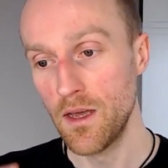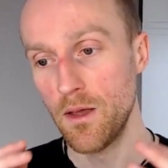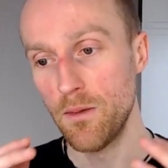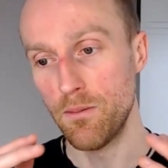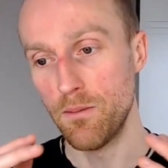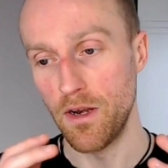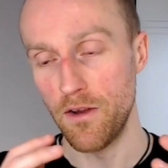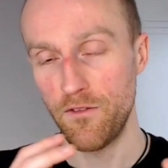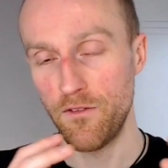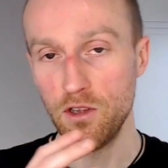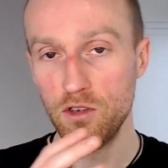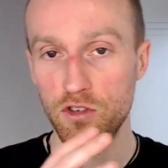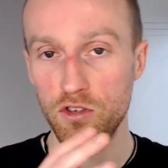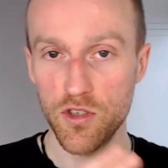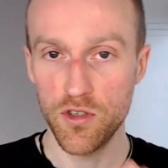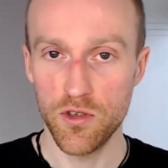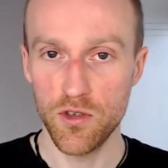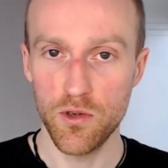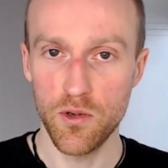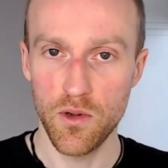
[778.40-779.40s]
But if you
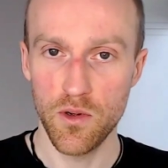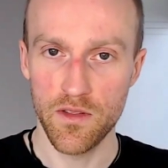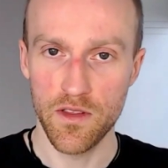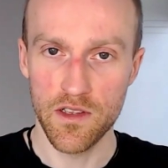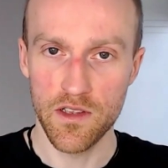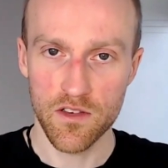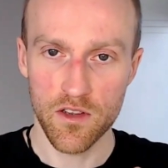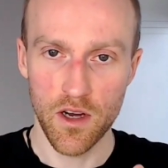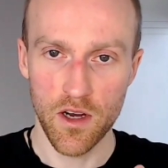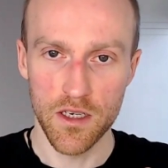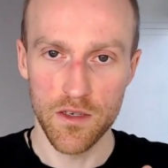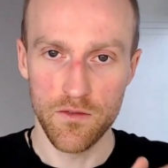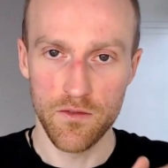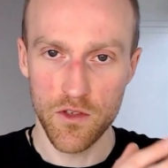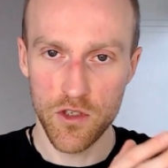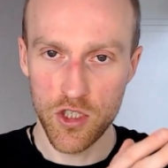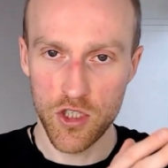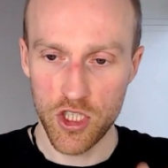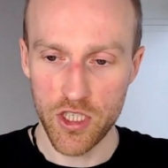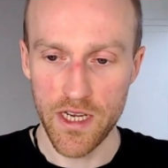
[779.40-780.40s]
do this kind of
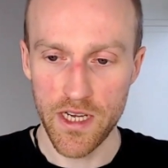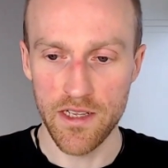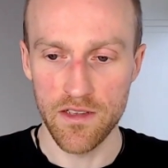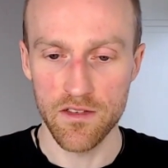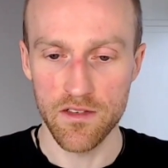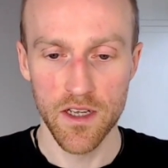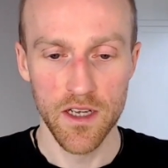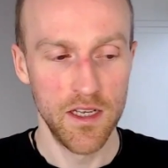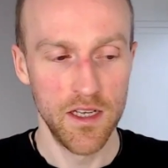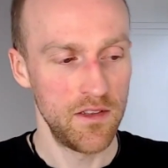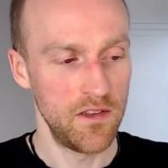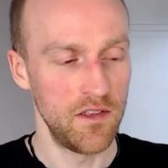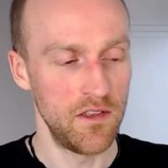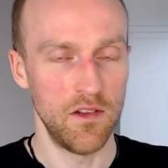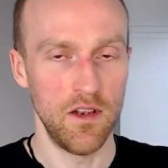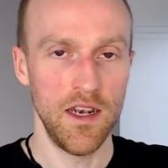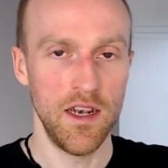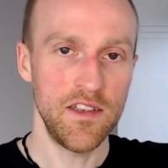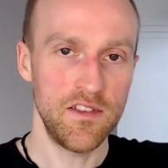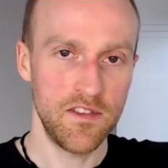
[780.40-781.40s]
sheet that
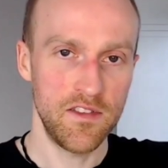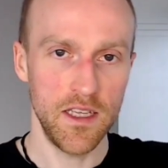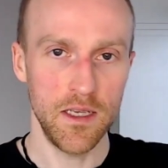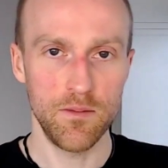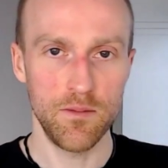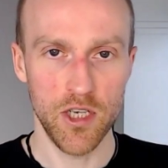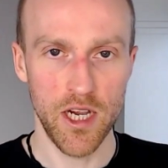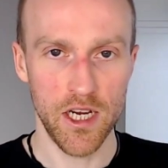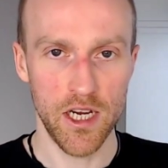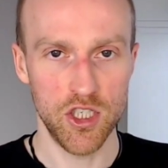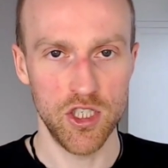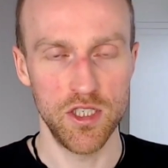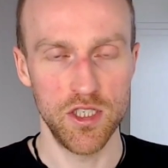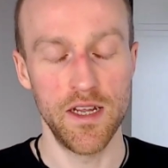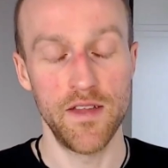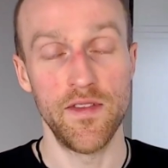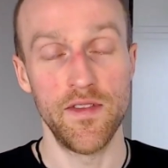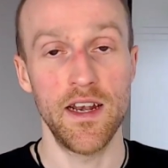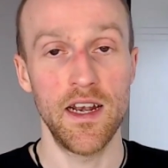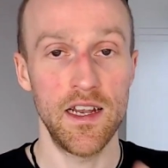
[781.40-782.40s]
lists the objection
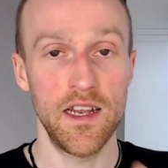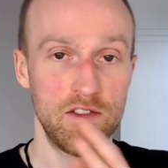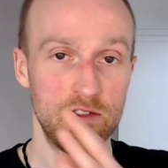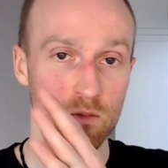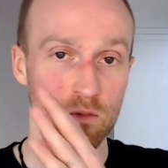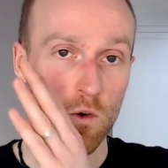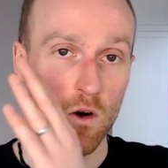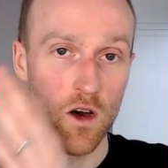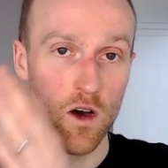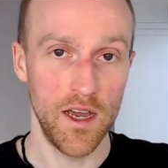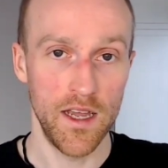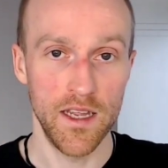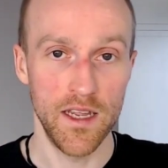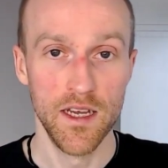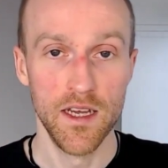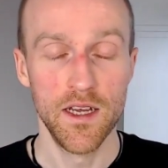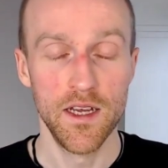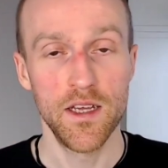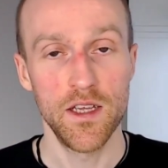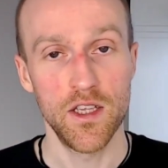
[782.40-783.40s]
and then lists why
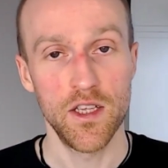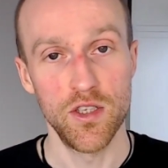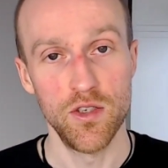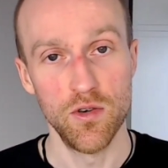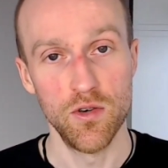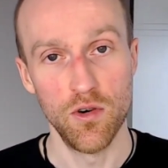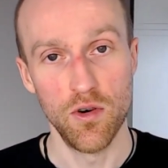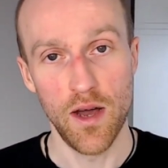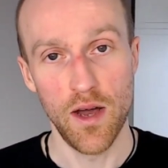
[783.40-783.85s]
your